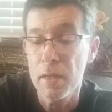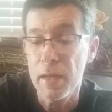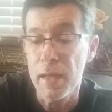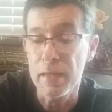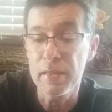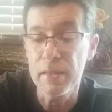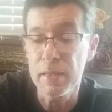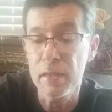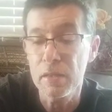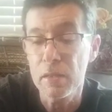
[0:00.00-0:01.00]

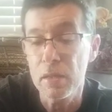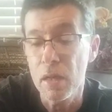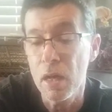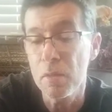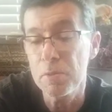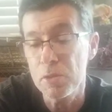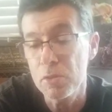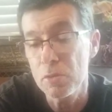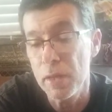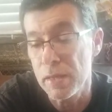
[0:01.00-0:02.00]
anything up
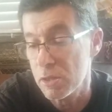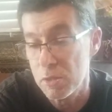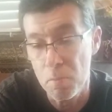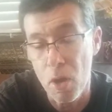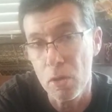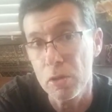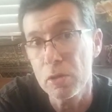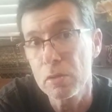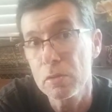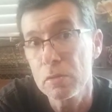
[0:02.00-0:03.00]
to and smaller
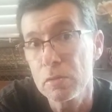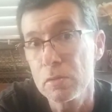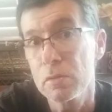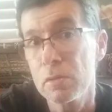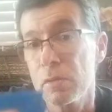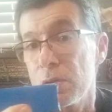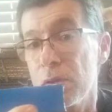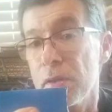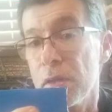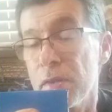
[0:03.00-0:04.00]

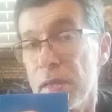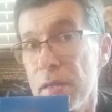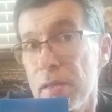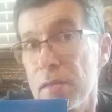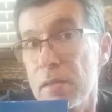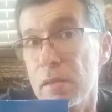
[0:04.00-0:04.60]
than these